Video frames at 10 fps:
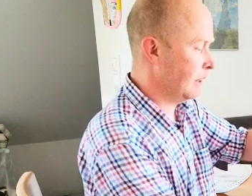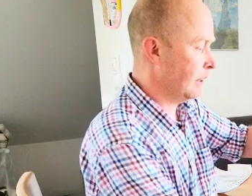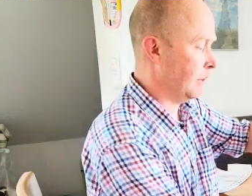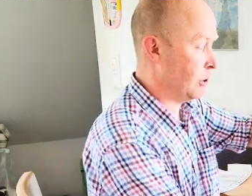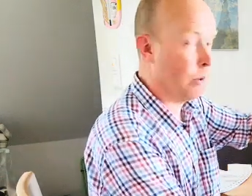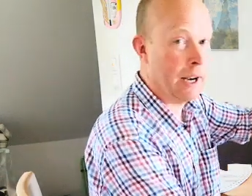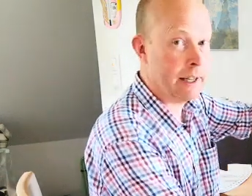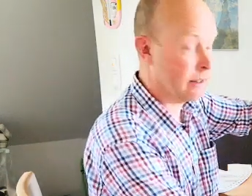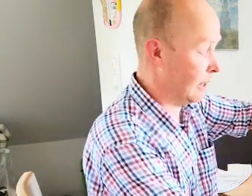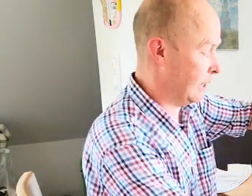I went to
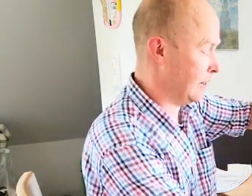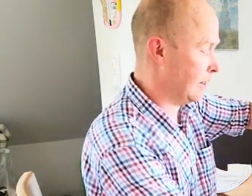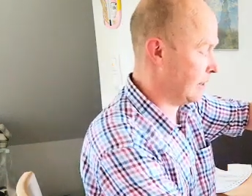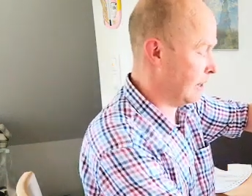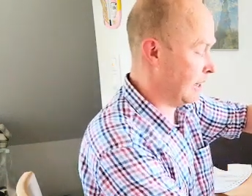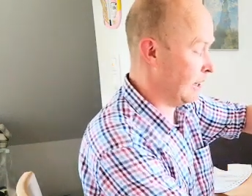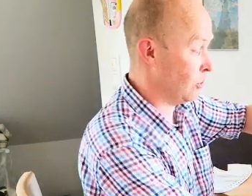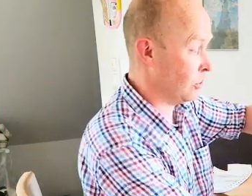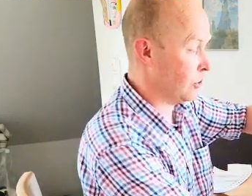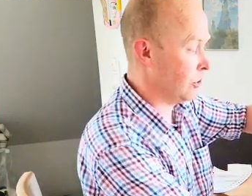Iceland and I
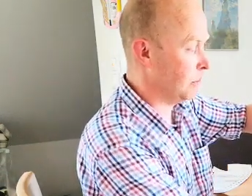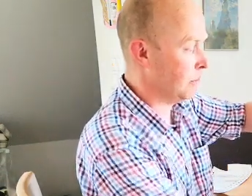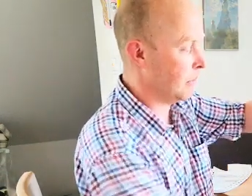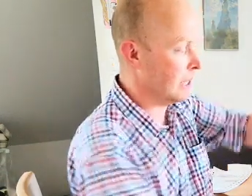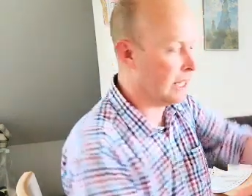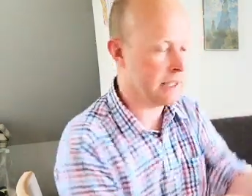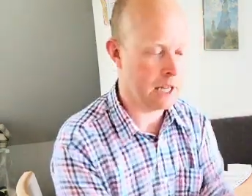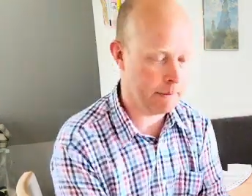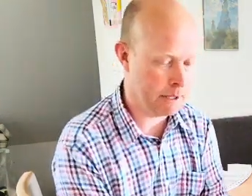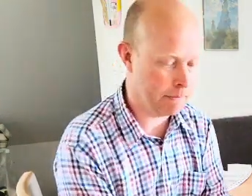took some
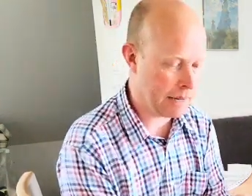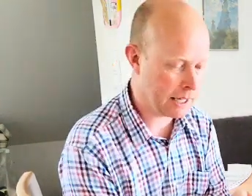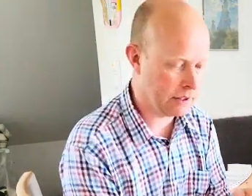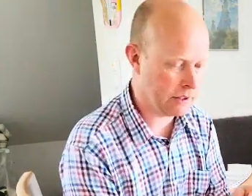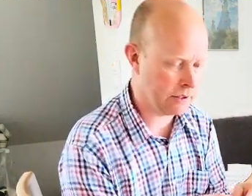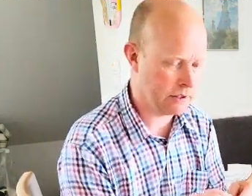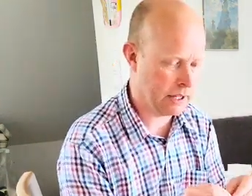neodymium magnets.